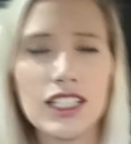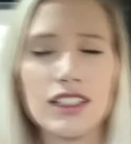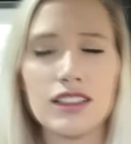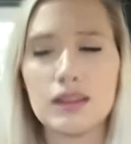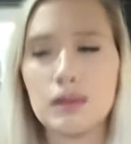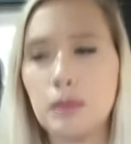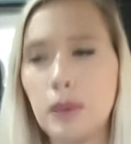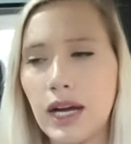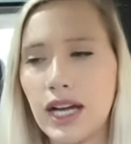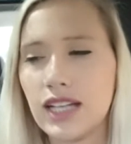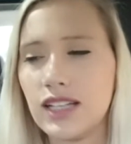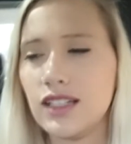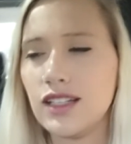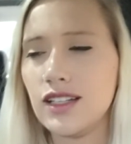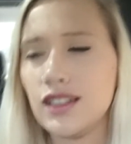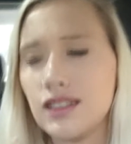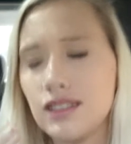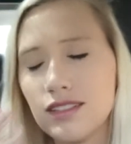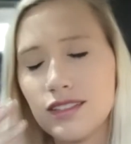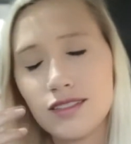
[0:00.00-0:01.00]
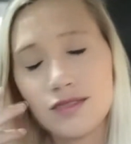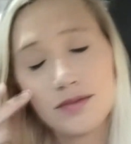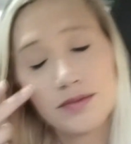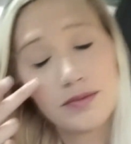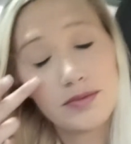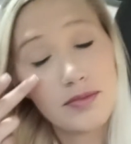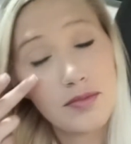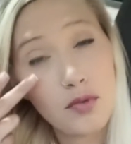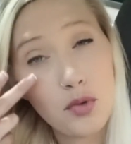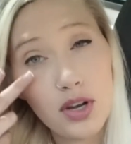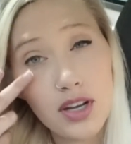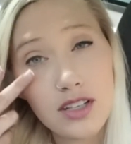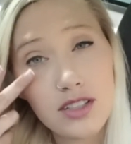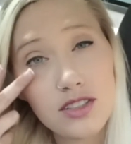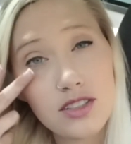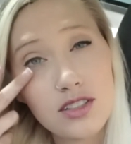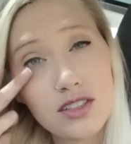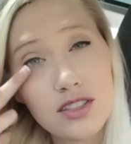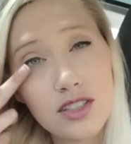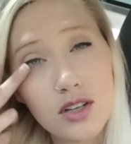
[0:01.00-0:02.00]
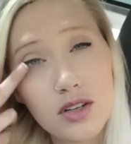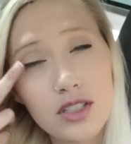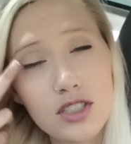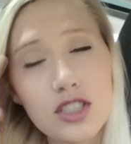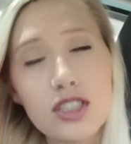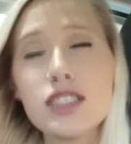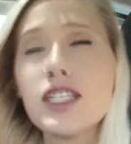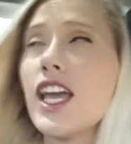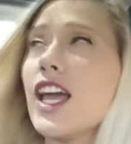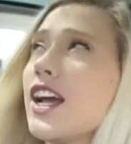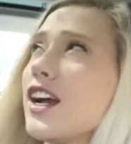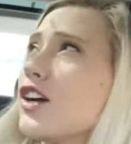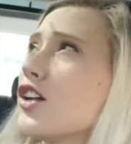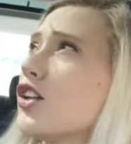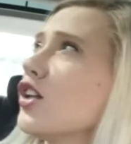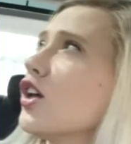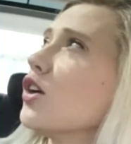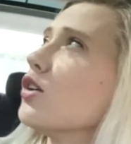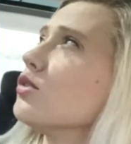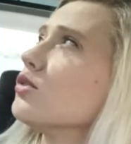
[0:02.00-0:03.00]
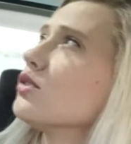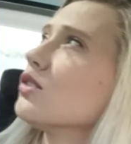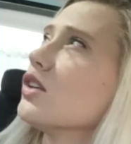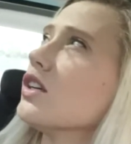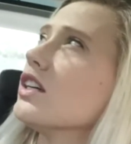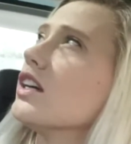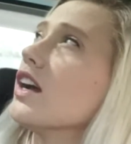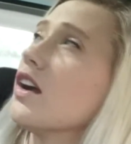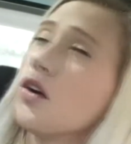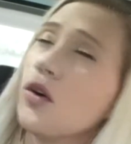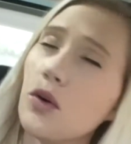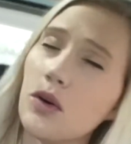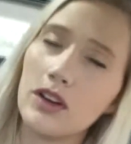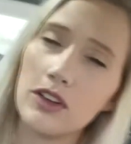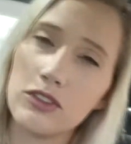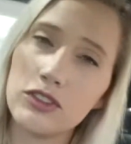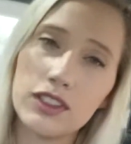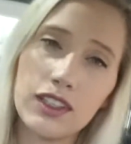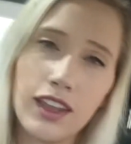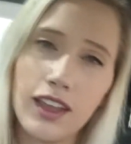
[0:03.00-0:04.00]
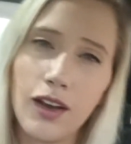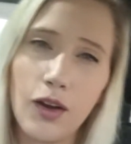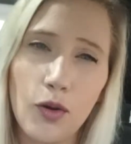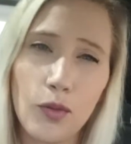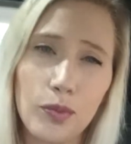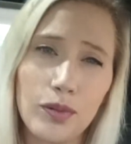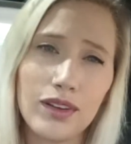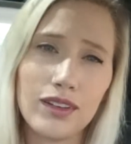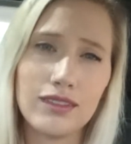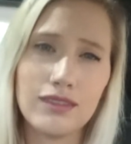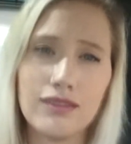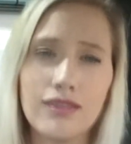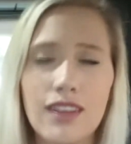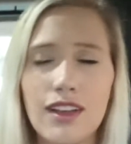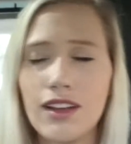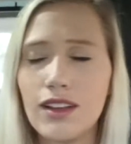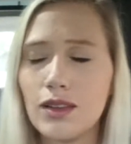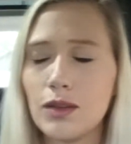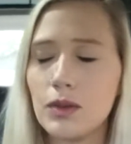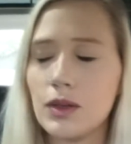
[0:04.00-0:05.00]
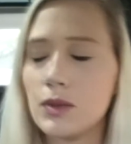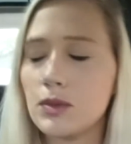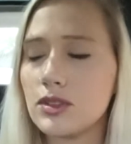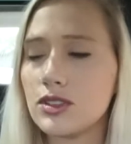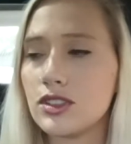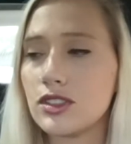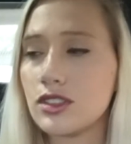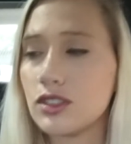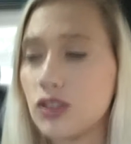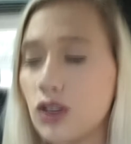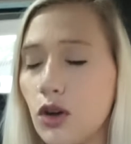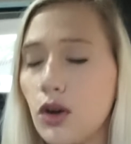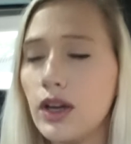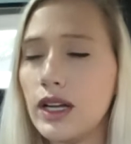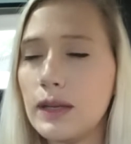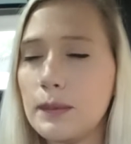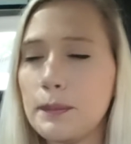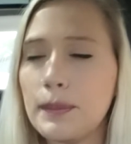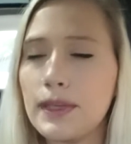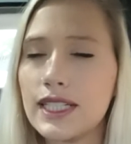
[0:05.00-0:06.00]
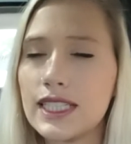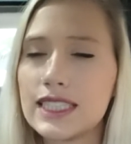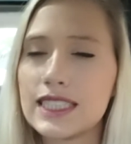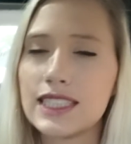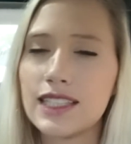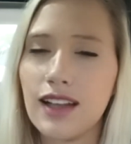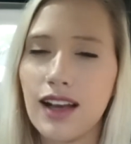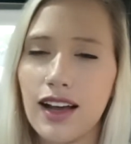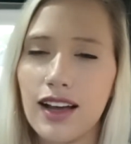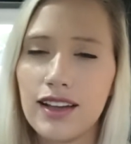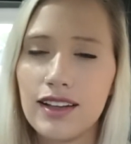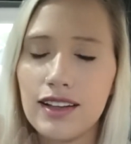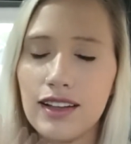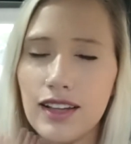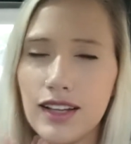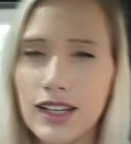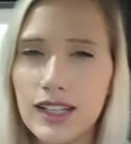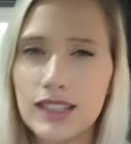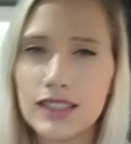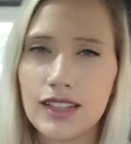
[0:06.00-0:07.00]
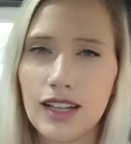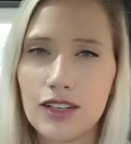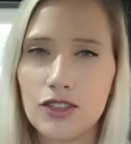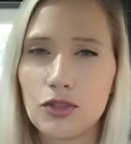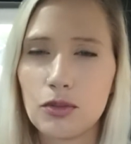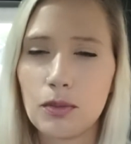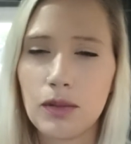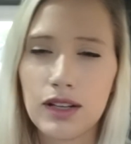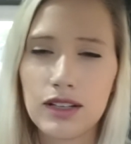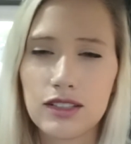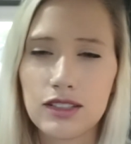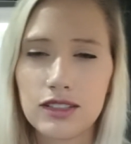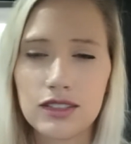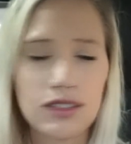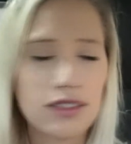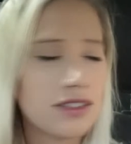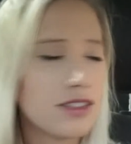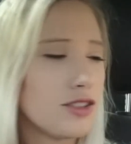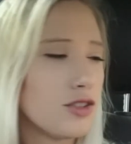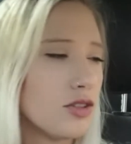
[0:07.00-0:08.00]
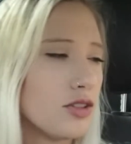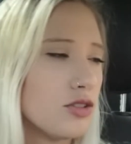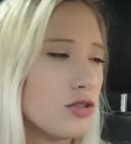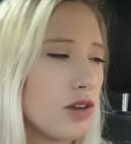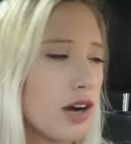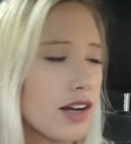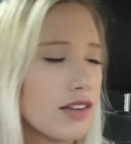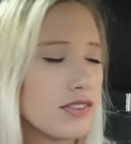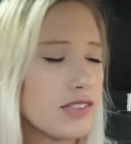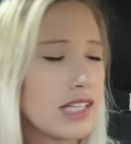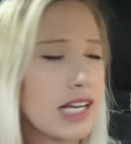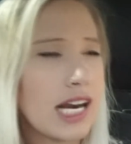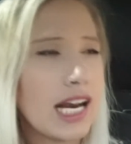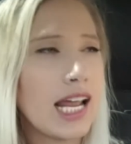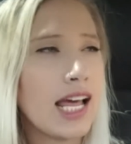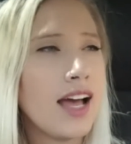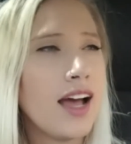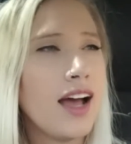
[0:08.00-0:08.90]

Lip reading: is binding, so it just can't close or really open all the way, which is annoying, but it's not detrimental to the driving.